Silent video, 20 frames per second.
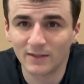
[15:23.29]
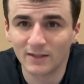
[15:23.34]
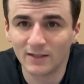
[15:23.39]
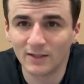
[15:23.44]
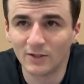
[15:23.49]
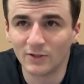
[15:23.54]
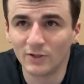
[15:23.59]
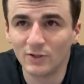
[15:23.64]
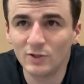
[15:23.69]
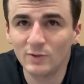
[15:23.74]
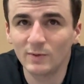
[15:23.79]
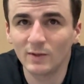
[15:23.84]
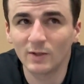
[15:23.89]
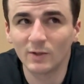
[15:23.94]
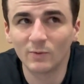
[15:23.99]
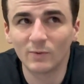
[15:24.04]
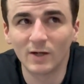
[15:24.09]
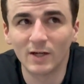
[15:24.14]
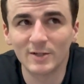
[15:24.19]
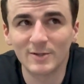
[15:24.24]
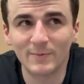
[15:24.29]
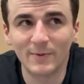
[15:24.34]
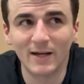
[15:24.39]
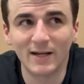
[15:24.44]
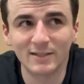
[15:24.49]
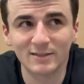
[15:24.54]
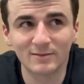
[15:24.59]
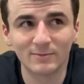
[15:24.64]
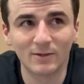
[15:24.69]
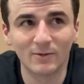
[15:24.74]
you used to be able to watch
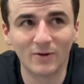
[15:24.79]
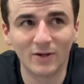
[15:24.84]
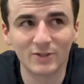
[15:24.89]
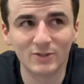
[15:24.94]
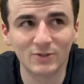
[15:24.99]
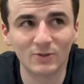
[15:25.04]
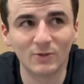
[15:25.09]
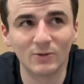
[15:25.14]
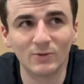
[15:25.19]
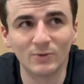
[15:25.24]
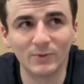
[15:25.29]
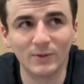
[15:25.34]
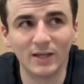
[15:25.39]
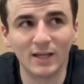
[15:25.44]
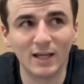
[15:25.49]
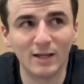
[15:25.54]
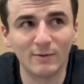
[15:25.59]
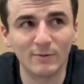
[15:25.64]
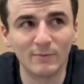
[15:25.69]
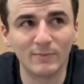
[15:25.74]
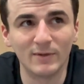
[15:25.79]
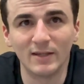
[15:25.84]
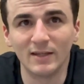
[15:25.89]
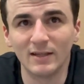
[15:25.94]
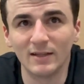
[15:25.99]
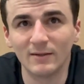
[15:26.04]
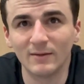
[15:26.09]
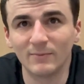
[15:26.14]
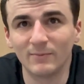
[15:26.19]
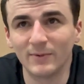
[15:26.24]
basketball, watch the whole game and
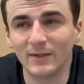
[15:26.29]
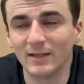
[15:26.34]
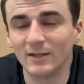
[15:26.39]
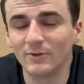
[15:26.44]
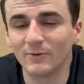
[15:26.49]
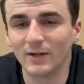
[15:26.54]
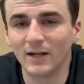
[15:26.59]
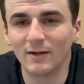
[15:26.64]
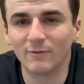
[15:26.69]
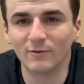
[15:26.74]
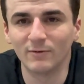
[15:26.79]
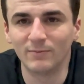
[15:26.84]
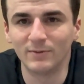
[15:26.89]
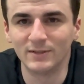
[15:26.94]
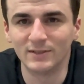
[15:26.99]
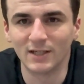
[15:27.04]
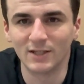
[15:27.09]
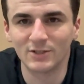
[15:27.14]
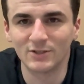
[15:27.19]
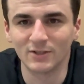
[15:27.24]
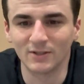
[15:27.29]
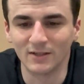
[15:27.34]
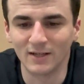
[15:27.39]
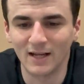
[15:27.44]
be into it every possession.